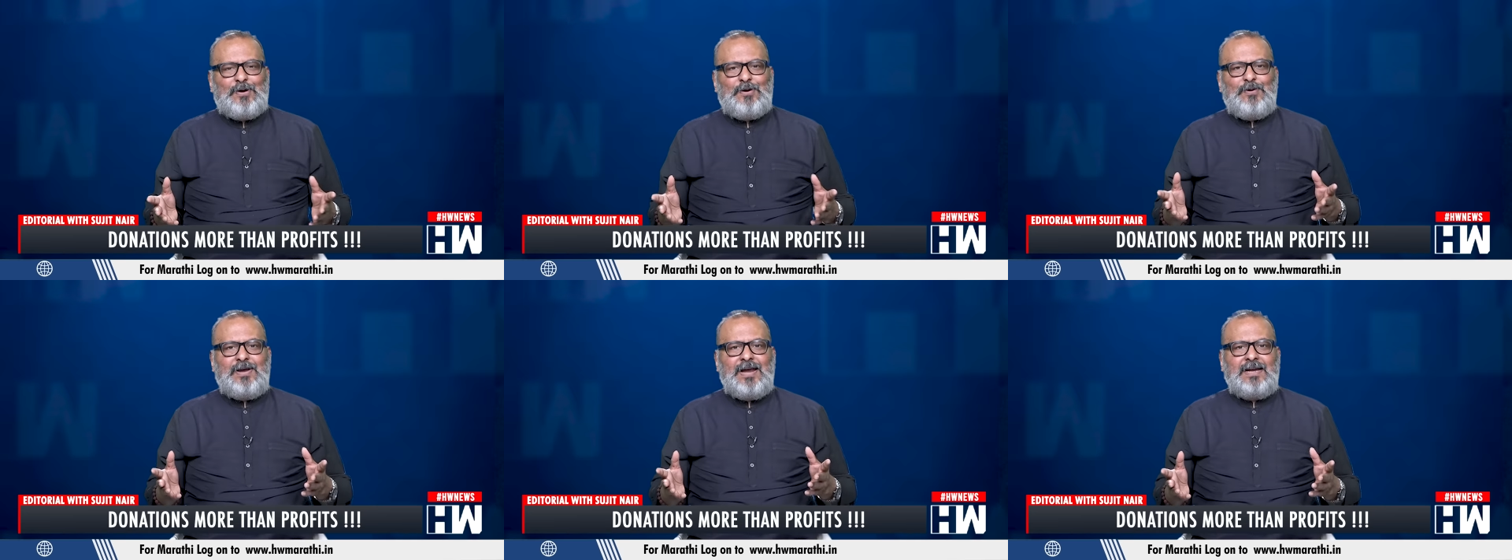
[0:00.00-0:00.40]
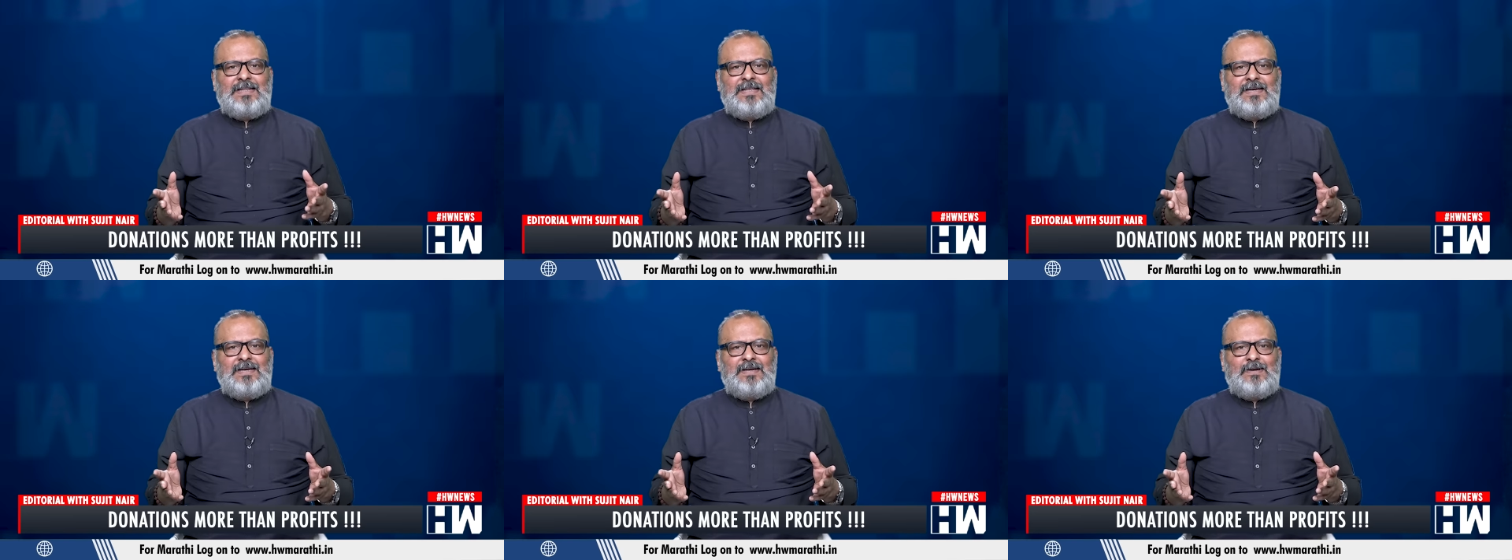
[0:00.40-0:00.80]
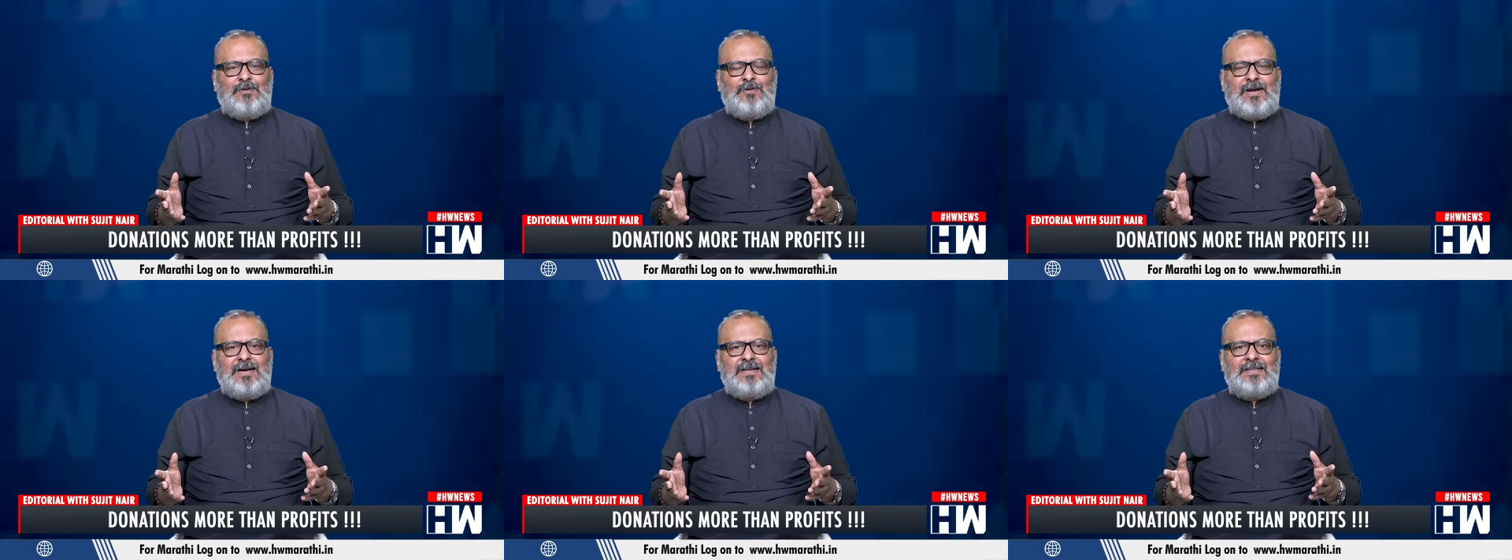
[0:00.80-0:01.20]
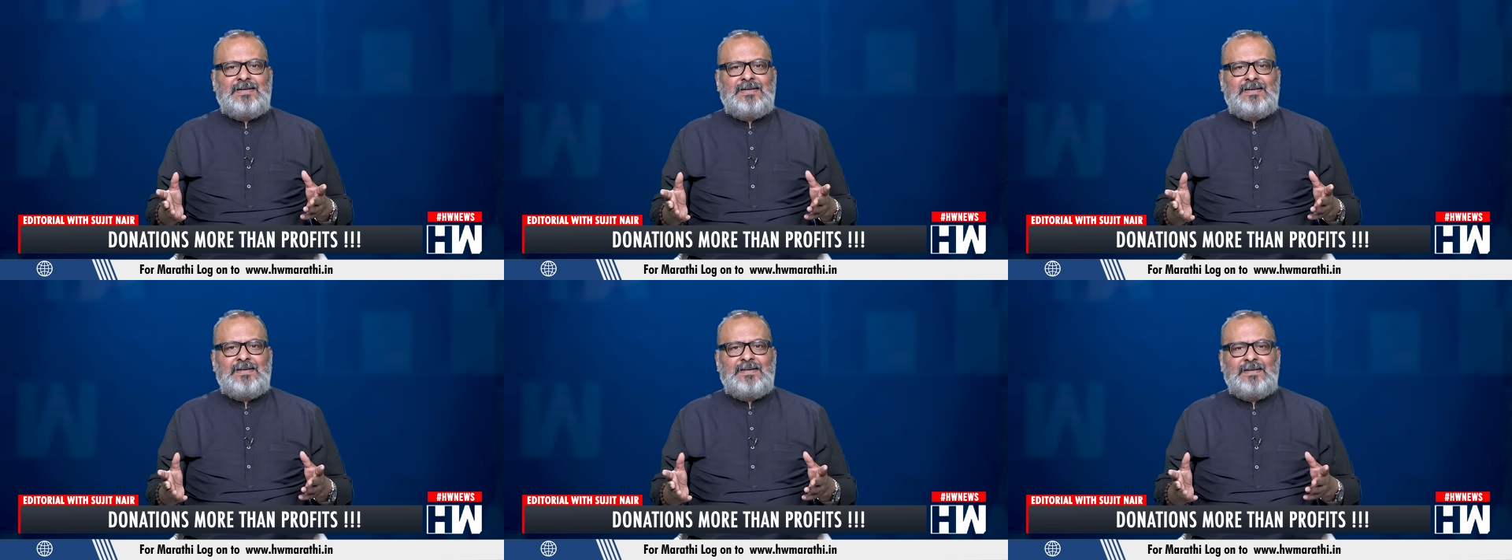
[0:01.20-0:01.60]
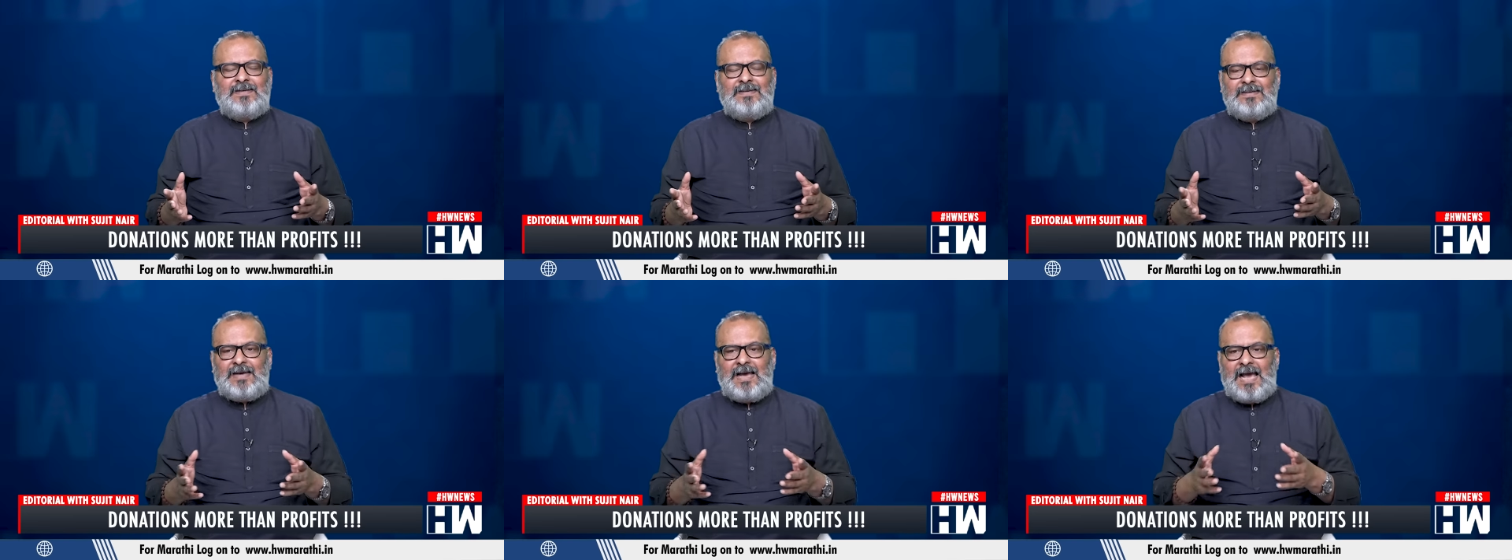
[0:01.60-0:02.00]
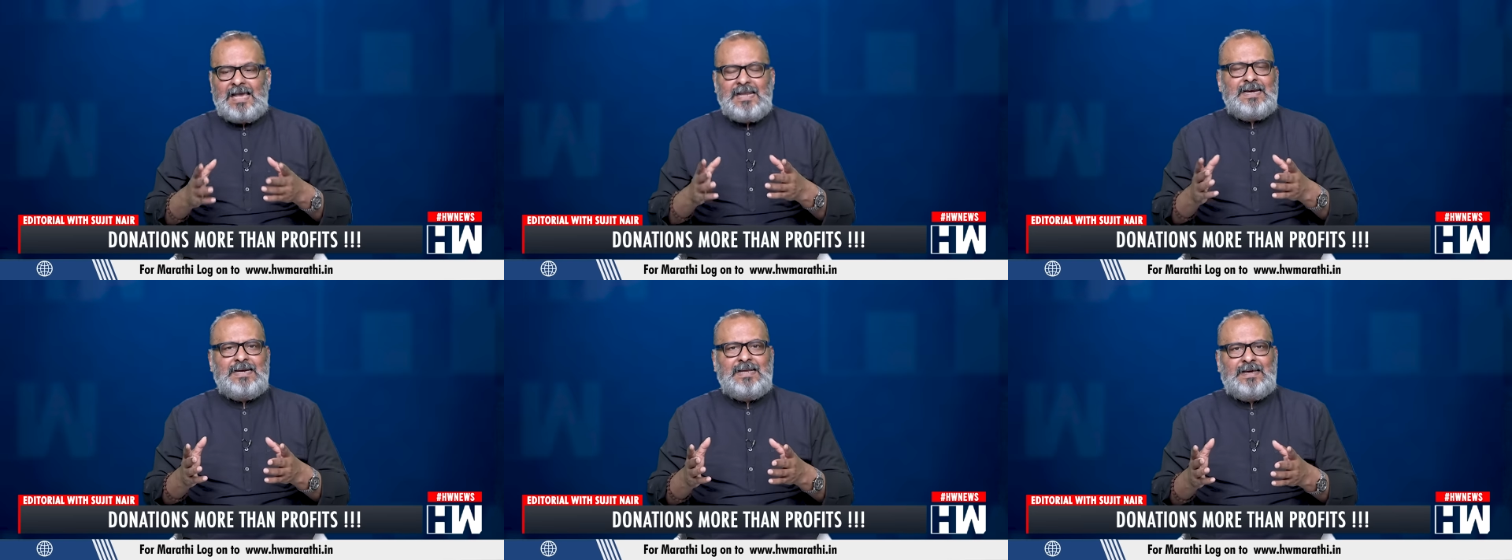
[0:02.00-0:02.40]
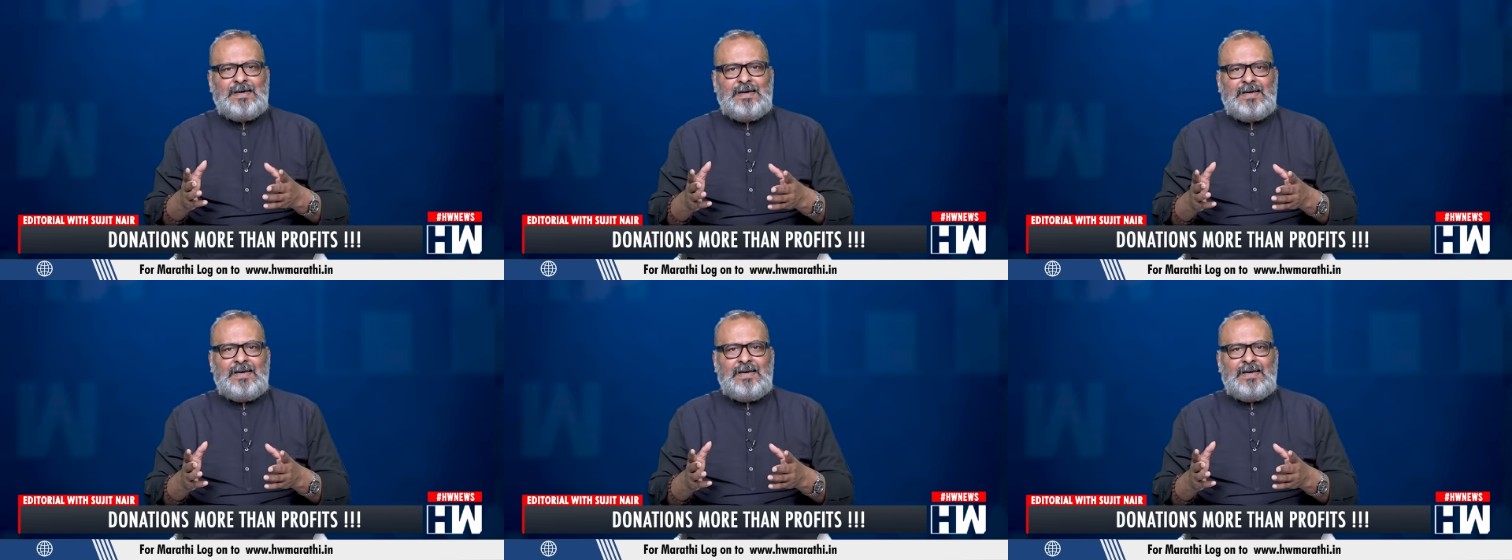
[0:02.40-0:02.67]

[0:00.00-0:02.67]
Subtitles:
Look at the irony.